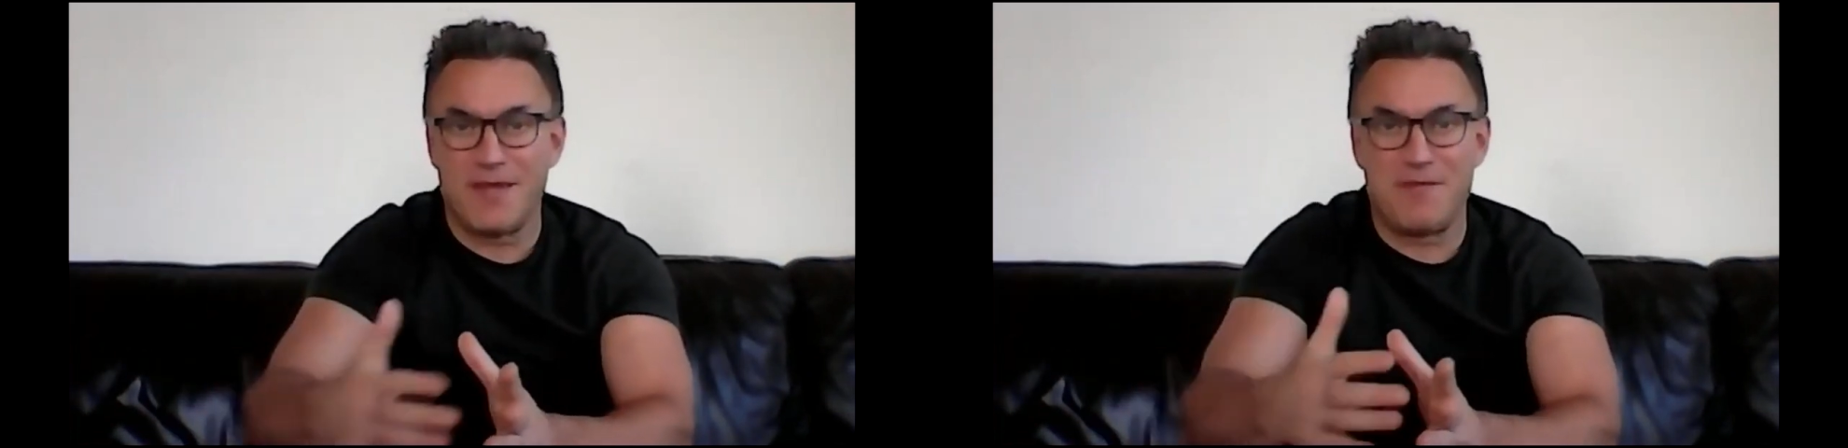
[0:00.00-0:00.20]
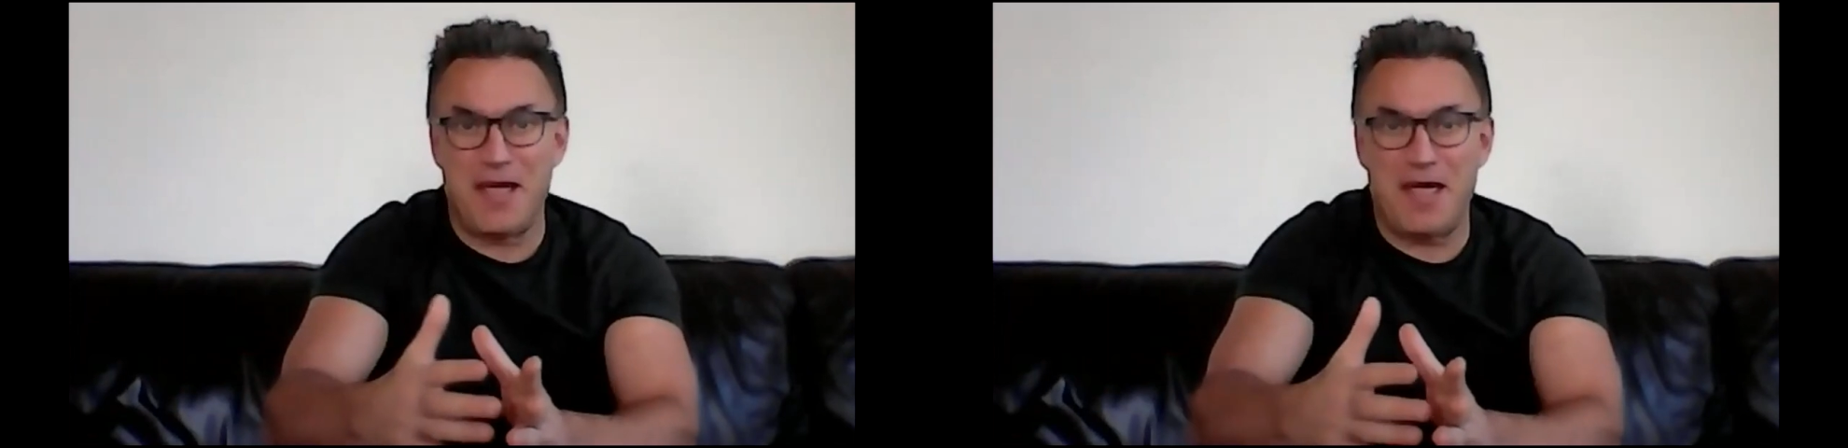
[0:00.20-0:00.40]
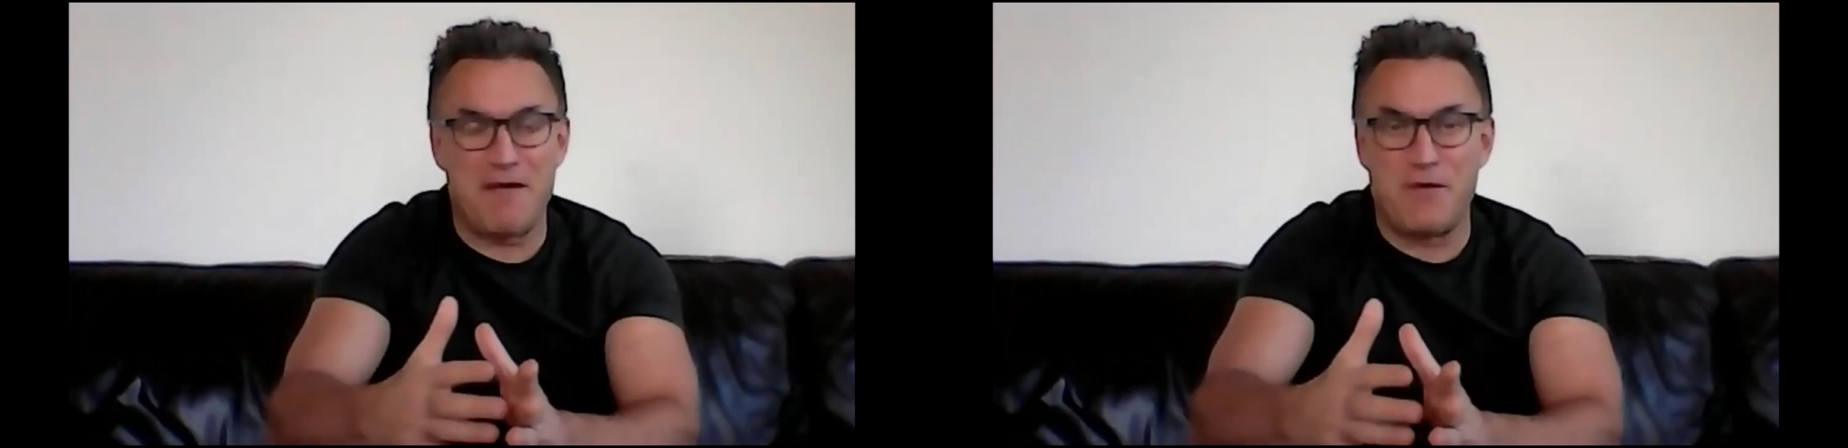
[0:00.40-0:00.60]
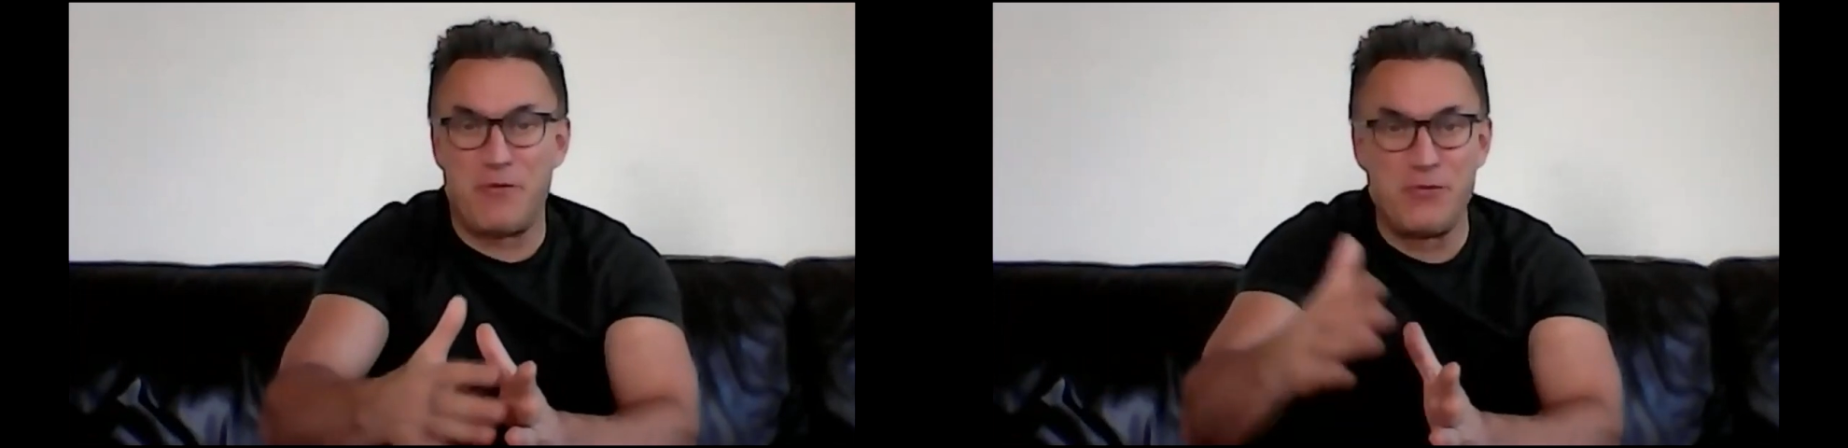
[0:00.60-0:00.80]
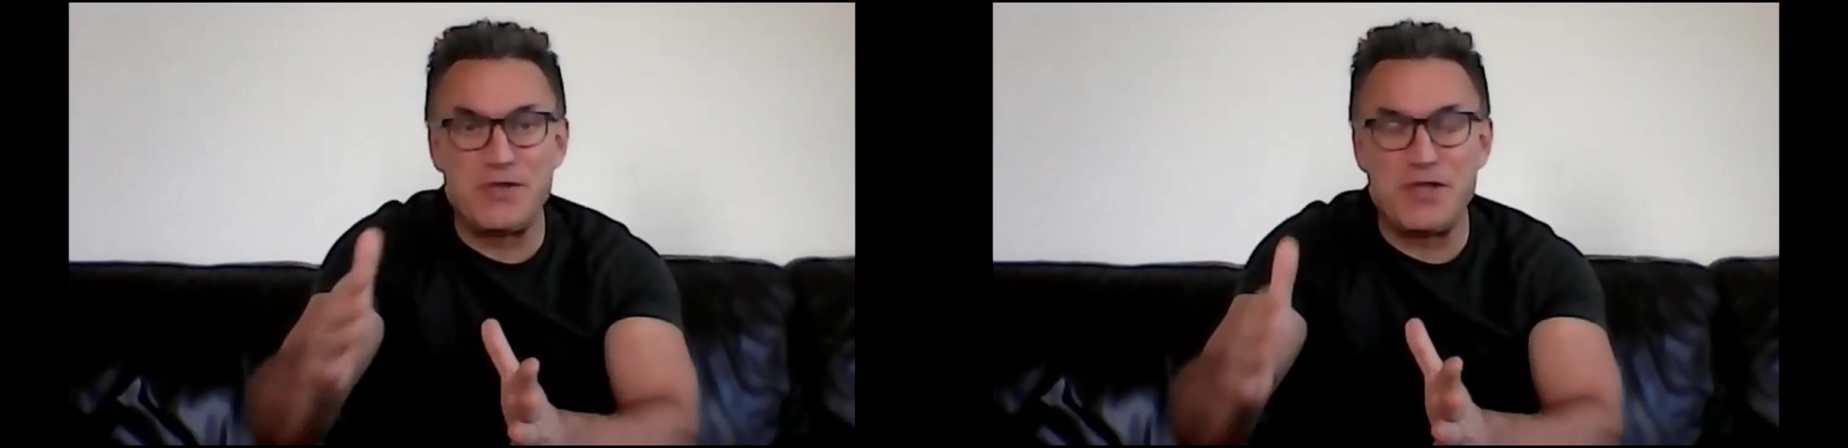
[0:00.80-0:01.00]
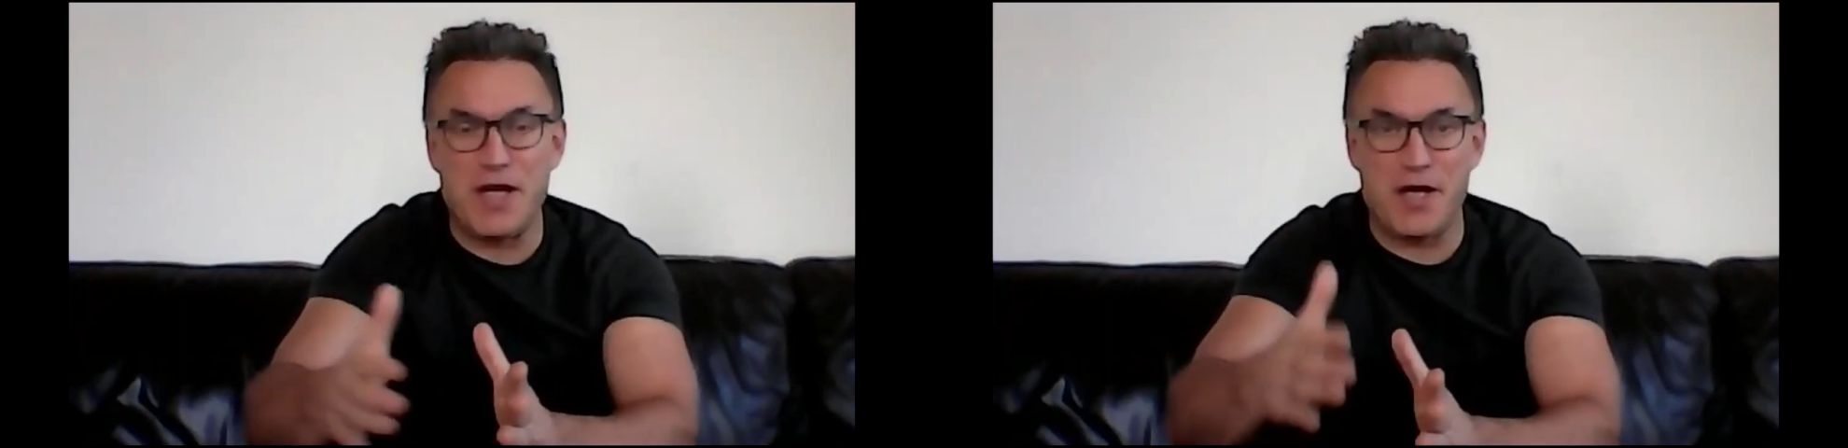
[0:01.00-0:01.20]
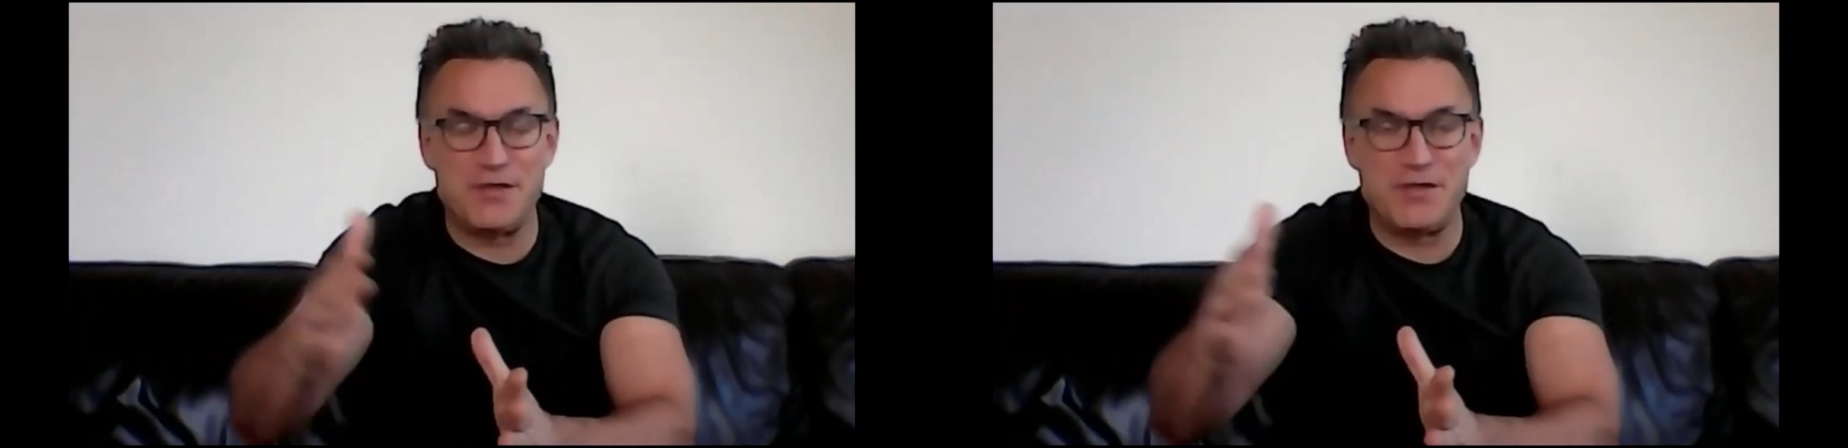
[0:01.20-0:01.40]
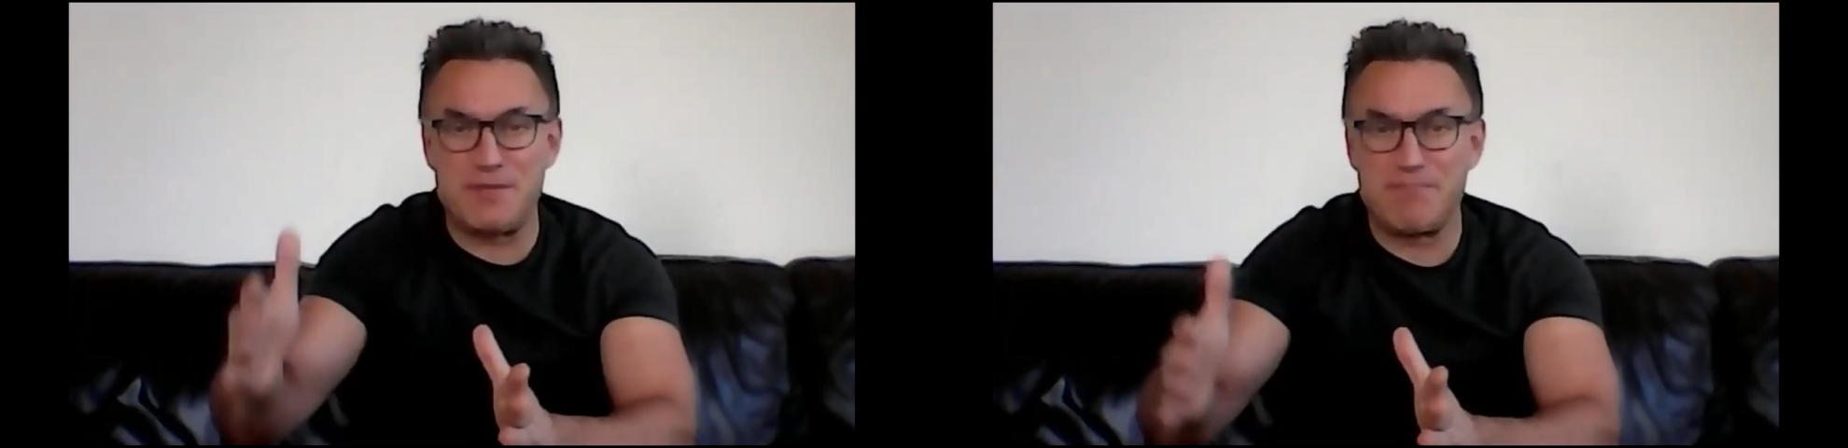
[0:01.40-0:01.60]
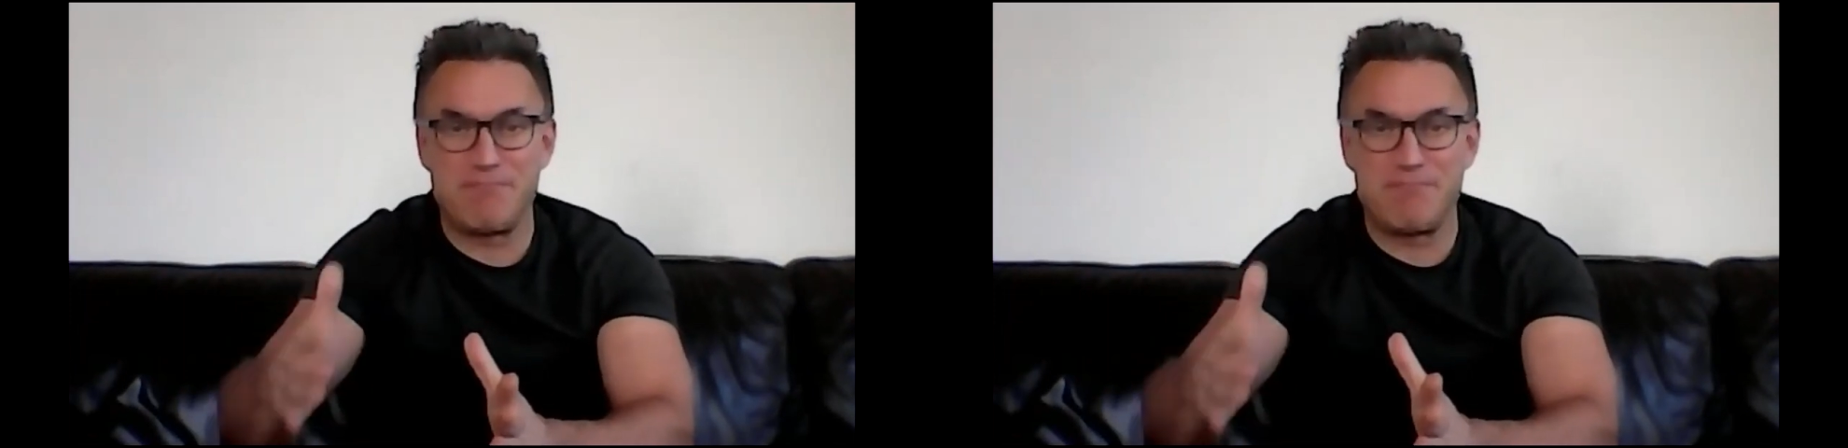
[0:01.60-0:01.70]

they have routinized